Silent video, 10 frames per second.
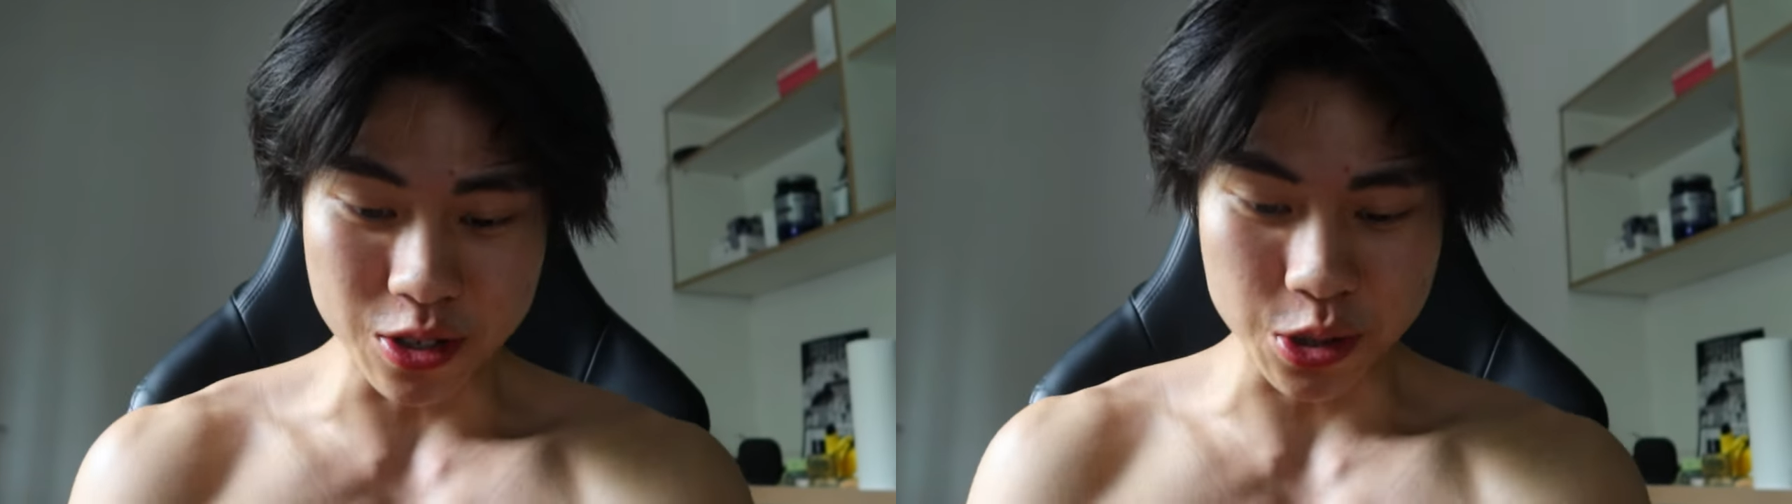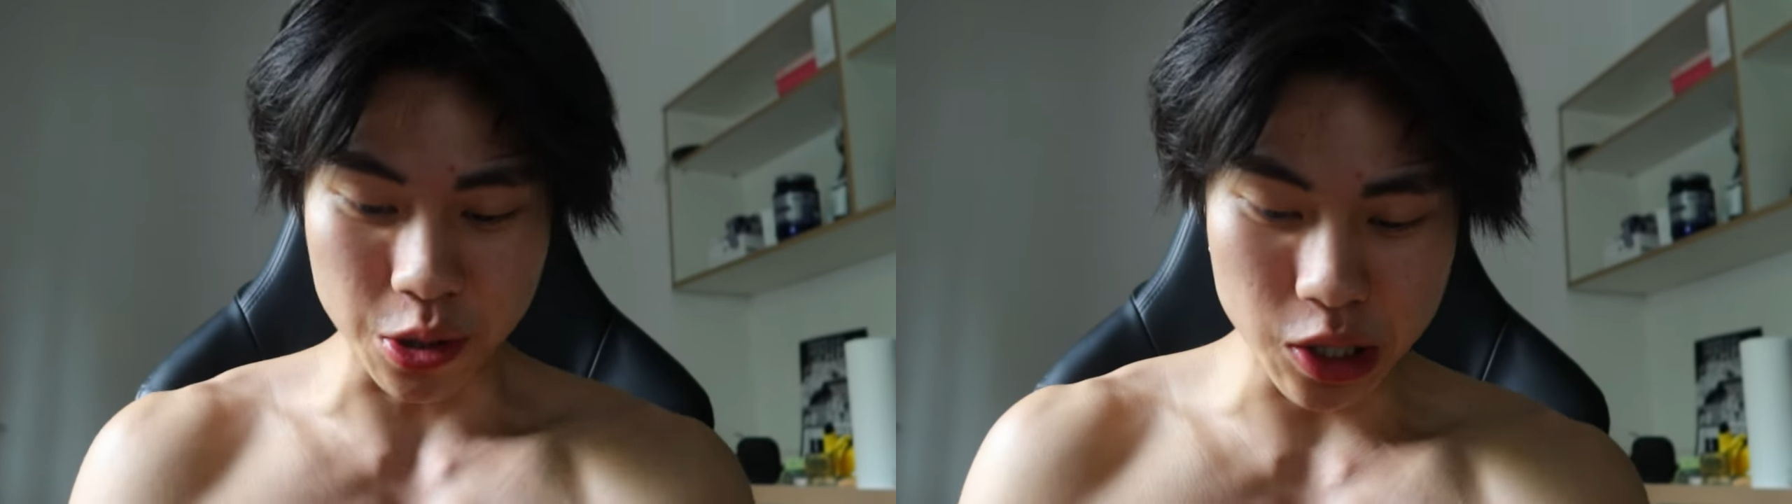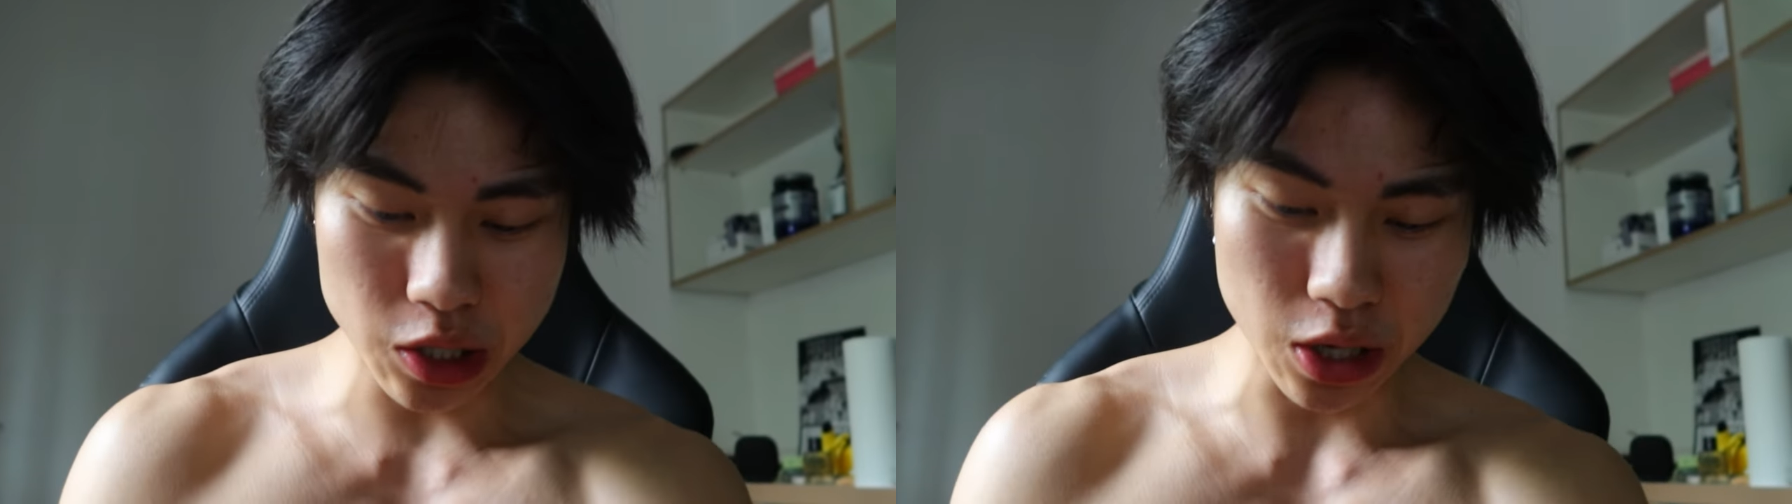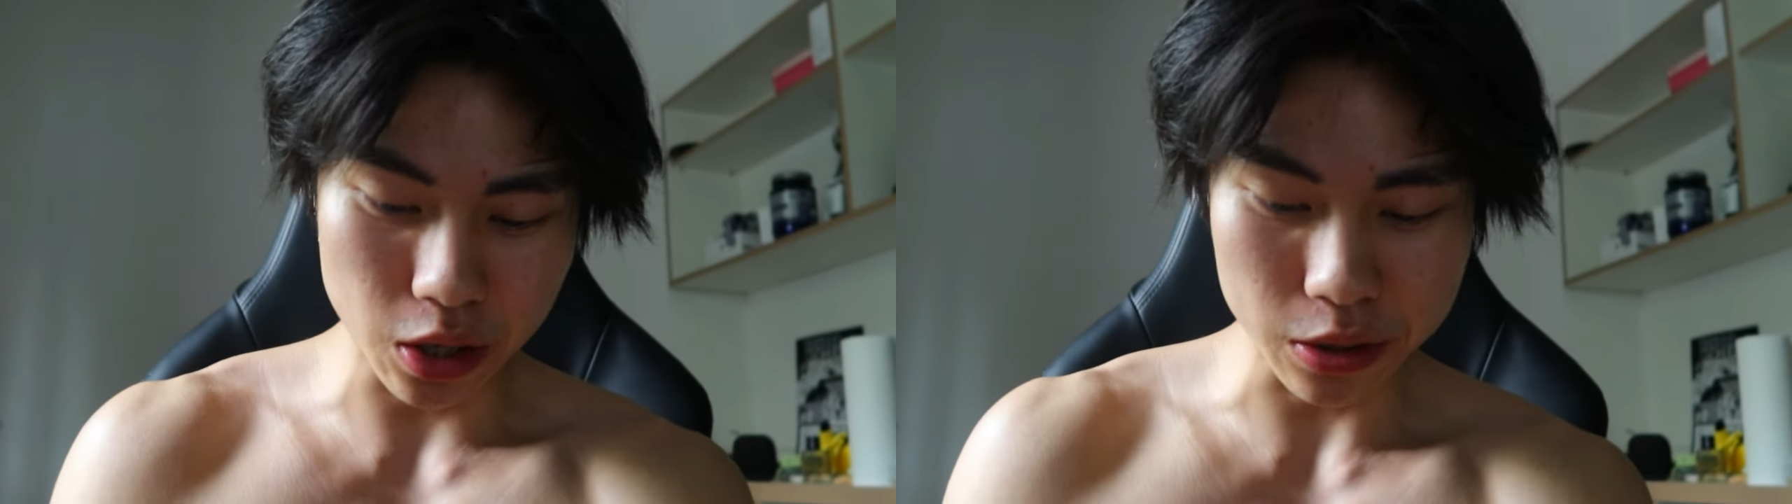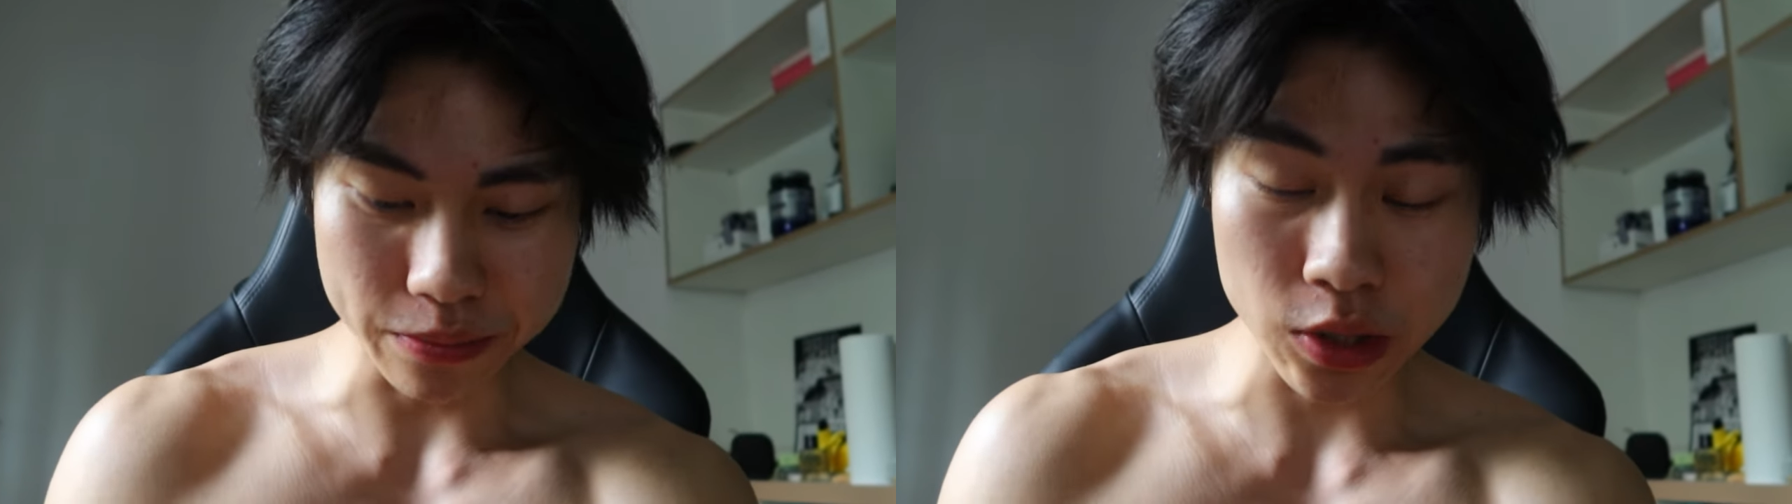dessert.
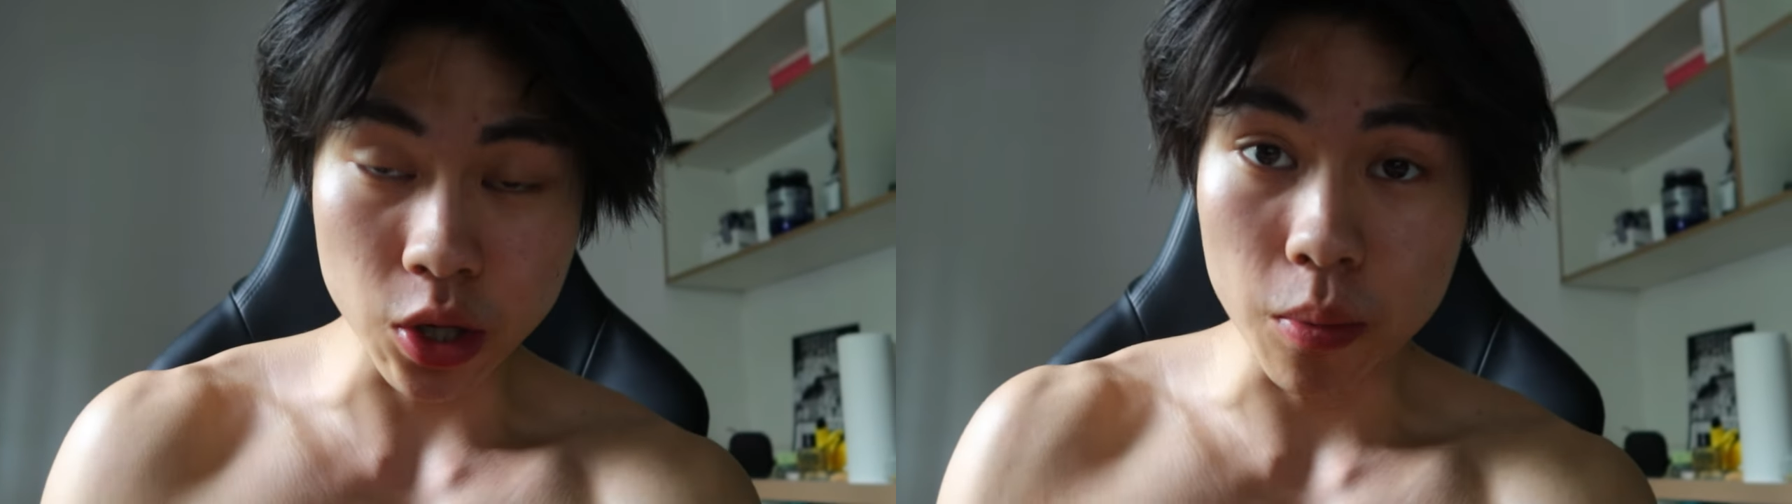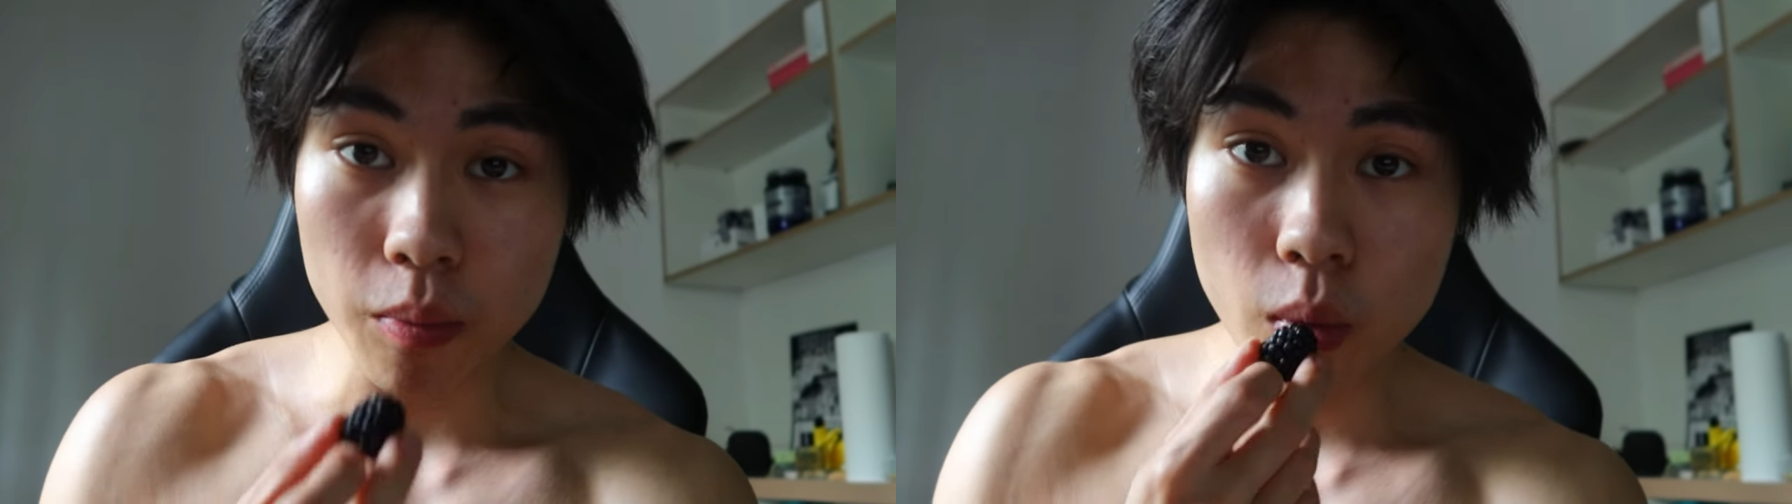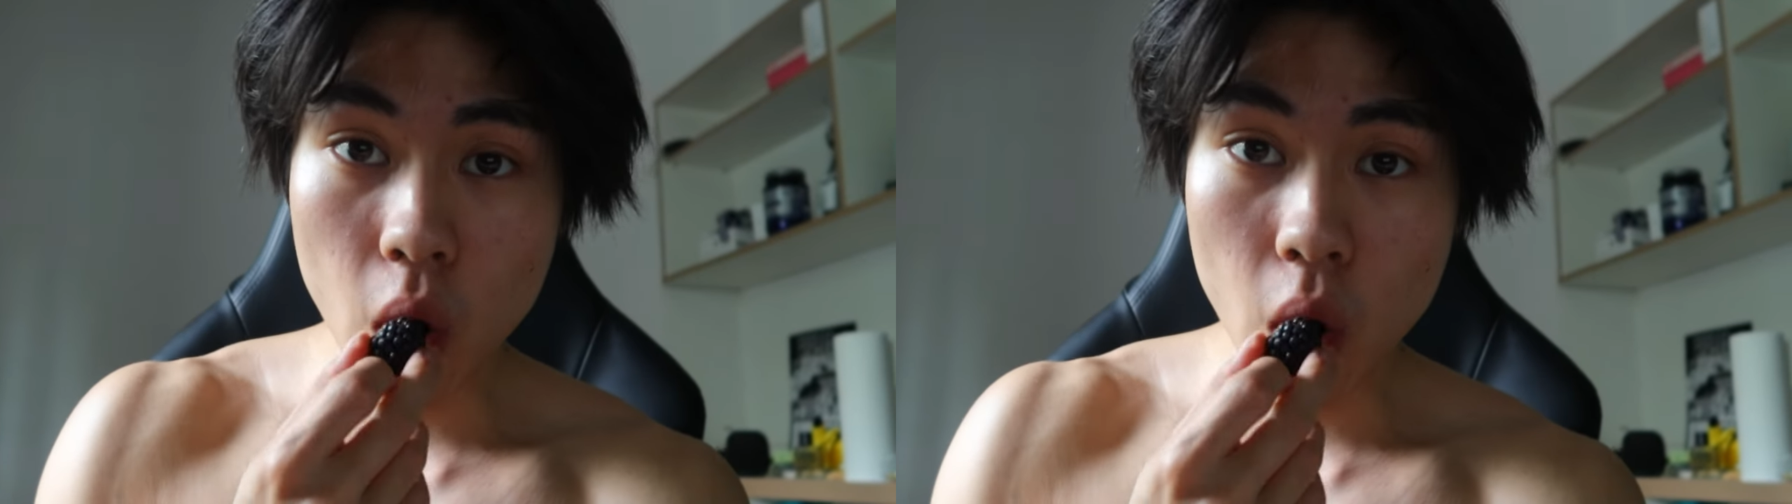Um, so